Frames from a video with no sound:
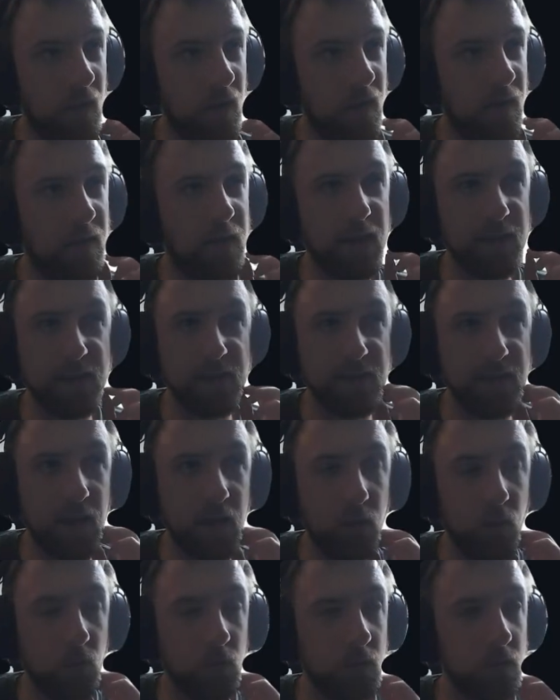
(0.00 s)
less
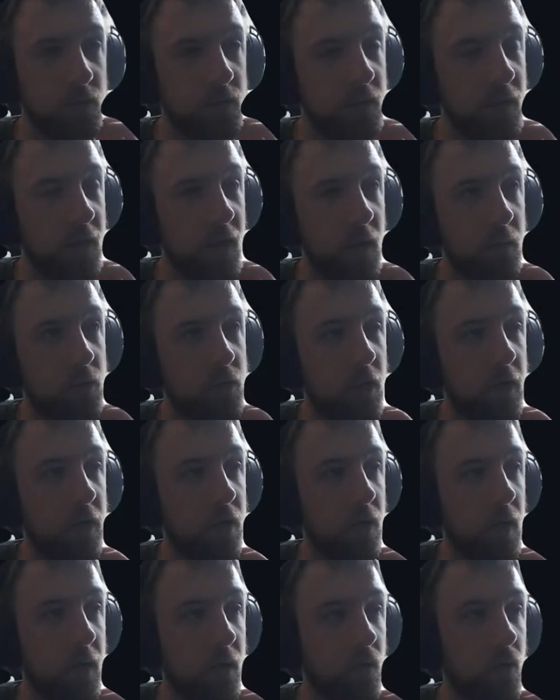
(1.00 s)
stable and I'm trying
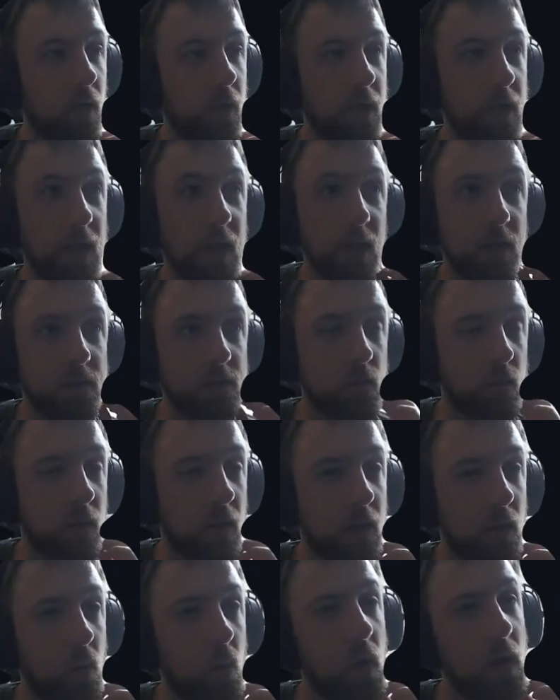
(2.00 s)
to like run games with
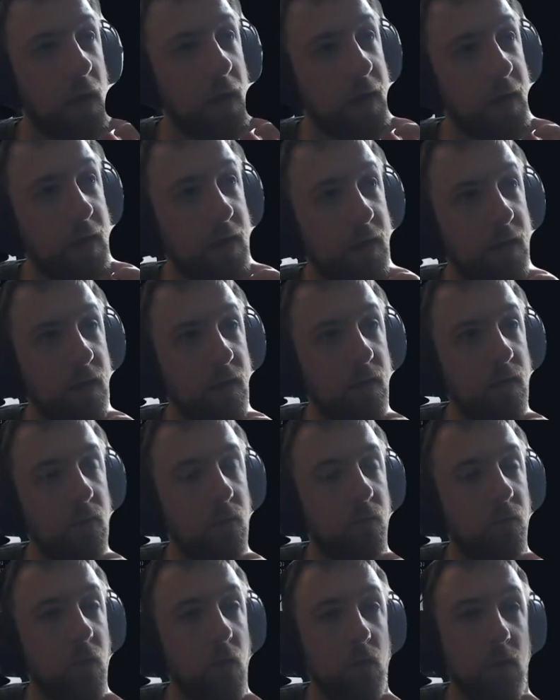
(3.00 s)
like Wine
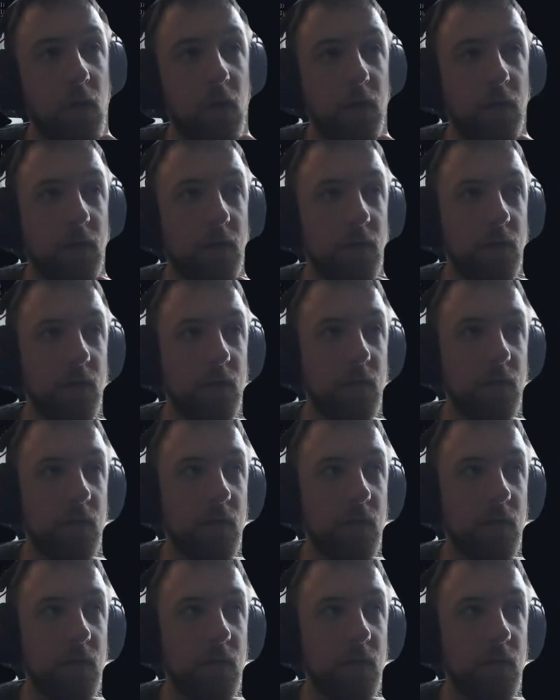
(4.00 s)
and Proton